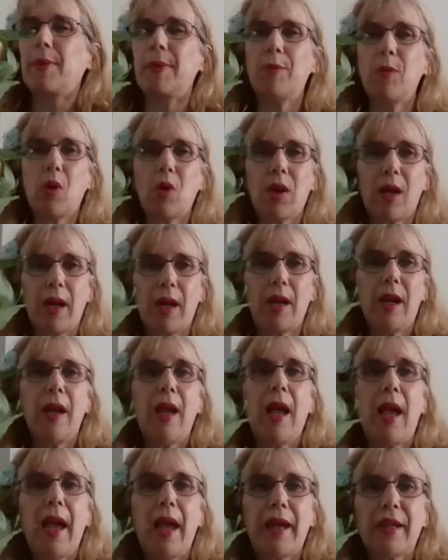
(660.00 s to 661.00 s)
would be more like
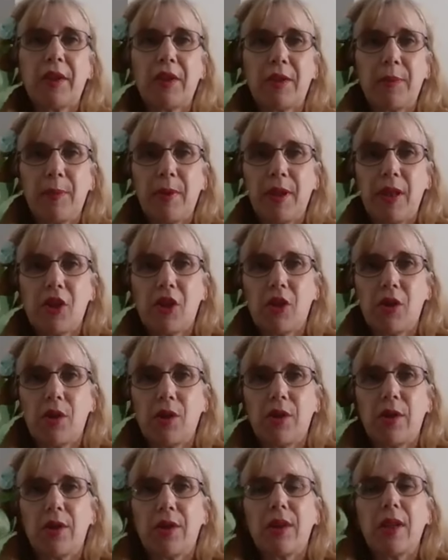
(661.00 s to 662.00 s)

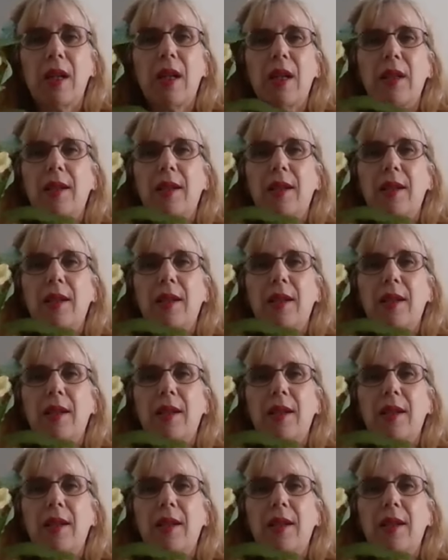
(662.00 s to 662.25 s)
expeditions.